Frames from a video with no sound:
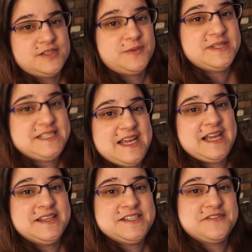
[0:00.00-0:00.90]
So once
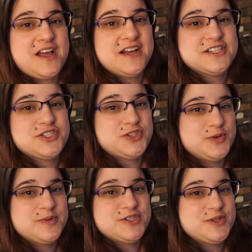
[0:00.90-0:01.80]
again, this vlog is
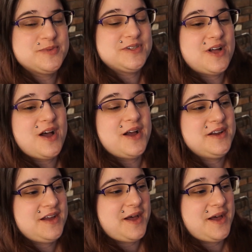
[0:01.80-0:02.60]
super, super long.